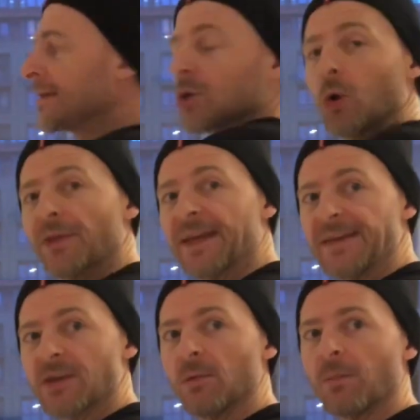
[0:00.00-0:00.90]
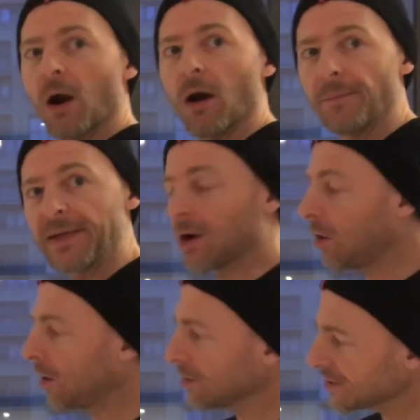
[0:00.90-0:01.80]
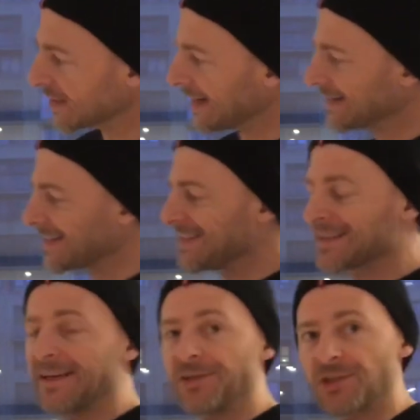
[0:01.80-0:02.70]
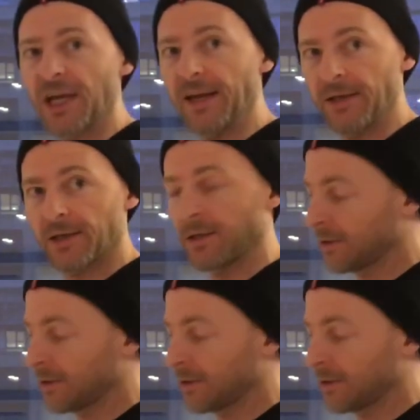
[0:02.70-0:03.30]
It's called the Ketone Bar because it is ketogenic.